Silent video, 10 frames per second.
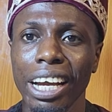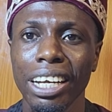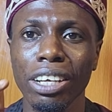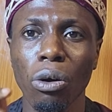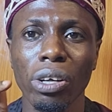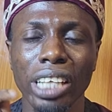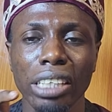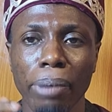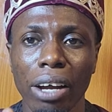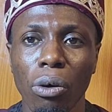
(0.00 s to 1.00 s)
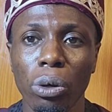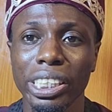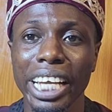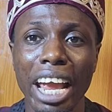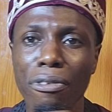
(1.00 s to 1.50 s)
Click on that my
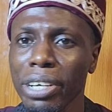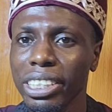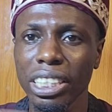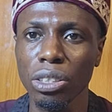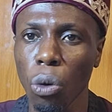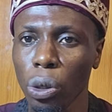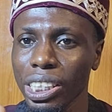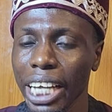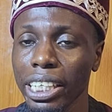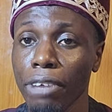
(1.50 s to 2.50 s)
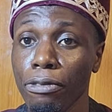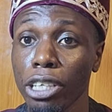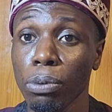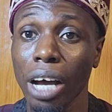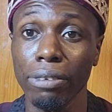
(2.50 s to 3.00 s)
course. Everything concerning
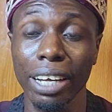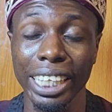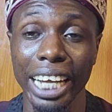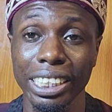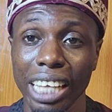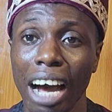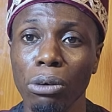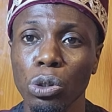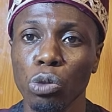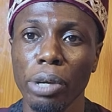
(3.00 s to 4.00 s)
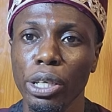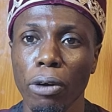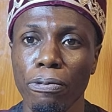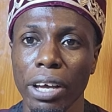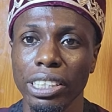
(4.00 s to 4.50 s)
Facebook advertising, how to make
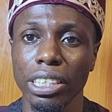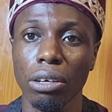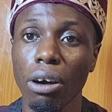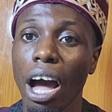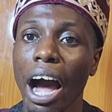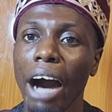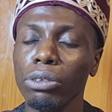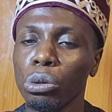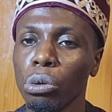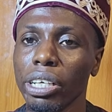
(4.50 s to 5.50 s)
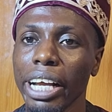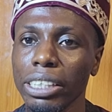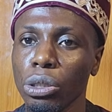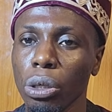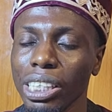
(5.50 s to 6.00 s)
your first sale, how to
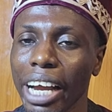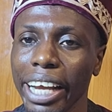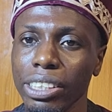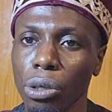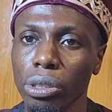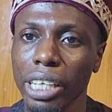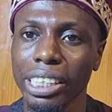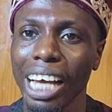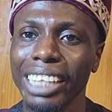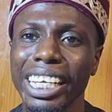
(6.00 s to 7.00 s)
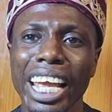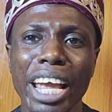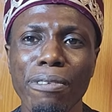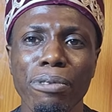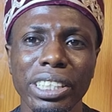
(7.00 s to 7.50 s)
get to your target audience, and
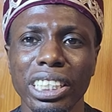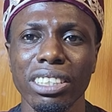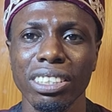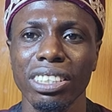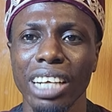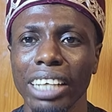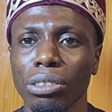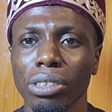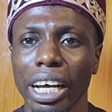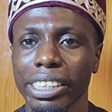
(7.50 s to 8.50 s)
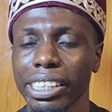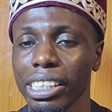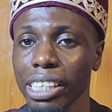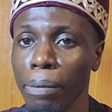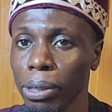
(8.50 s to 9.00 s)
everything in regards to that
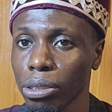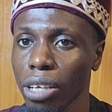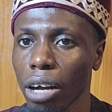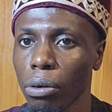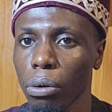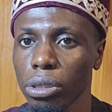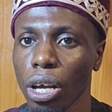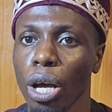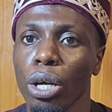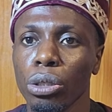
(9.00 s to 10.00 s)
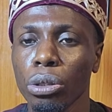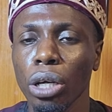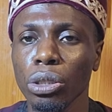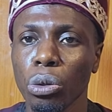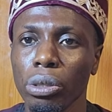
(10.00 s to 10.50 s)
is in that particular course. So
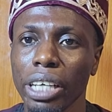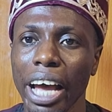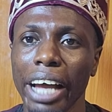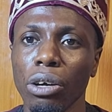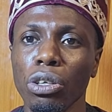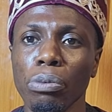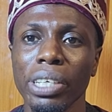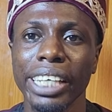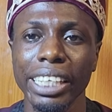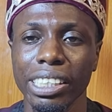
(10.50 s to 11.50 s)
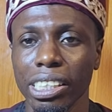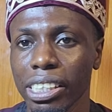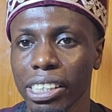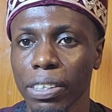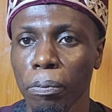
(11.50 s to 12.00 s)
just go there and you're going to be
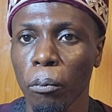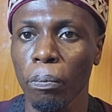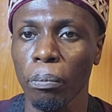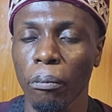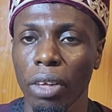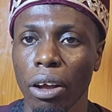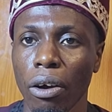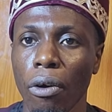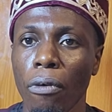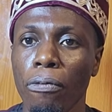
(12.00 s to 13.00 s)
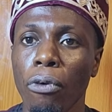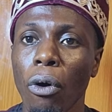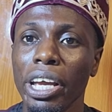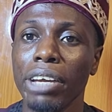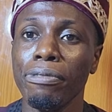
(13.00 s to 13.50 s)
getting it
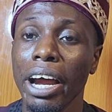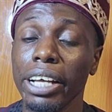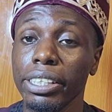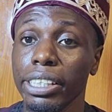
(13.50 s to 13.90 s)
for a very